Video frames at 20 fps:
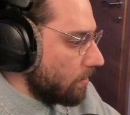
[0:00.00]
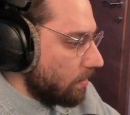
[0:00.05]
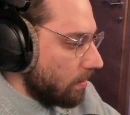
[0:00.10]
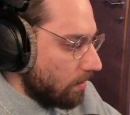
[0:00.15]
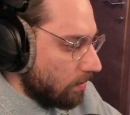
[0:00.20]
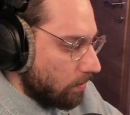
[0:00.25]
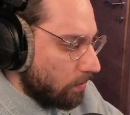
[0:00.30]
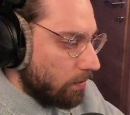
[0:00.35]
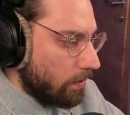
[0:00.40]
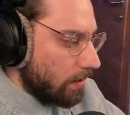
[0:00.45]

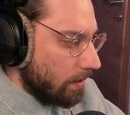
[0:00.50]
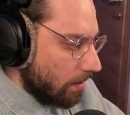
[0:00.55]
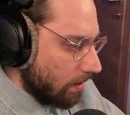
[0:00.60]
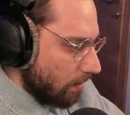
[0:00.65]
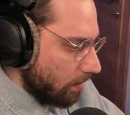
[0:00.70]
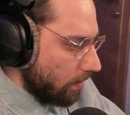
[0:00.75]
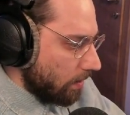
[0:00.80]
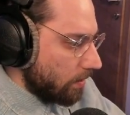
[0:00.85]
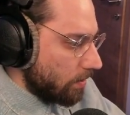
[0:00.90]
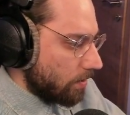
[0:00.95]
They do
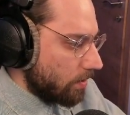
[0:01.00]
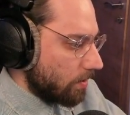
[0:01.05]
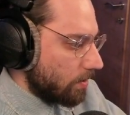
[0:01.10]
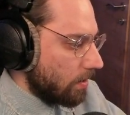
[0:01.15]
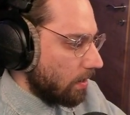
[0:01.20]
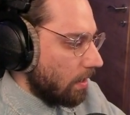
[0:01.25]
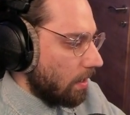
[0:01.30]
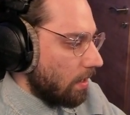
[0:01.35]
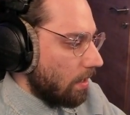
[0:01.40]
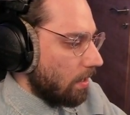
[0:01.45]
encourage
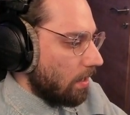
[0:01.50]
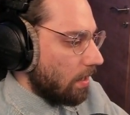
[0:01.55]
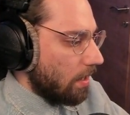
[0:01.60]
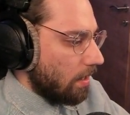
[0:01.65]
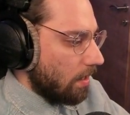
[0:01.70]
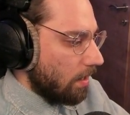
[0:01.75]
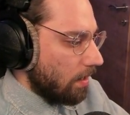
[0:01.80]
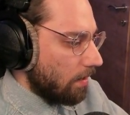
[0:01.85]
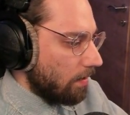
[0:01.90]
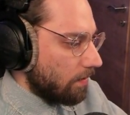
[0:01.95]

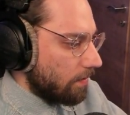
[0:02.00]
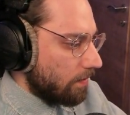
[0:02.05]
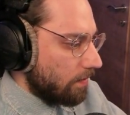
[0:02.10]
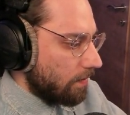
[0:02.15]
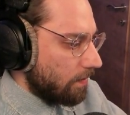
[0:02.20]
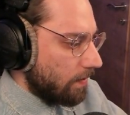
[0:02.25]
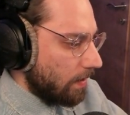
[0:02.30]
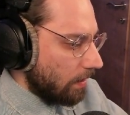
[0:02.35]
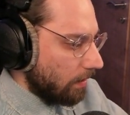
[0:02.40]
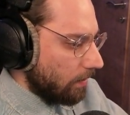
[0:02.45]

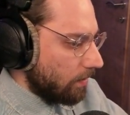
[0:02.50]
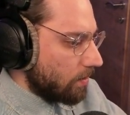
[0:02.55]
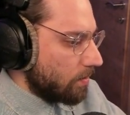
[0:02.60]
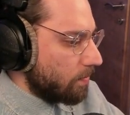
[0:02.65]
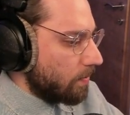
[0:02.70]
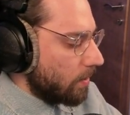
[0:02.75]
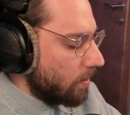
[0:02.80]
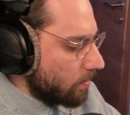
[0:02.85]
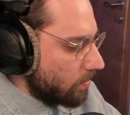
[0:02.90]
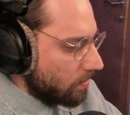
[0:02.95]
failures,
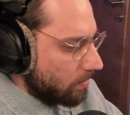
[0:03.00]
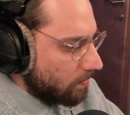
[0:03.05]
because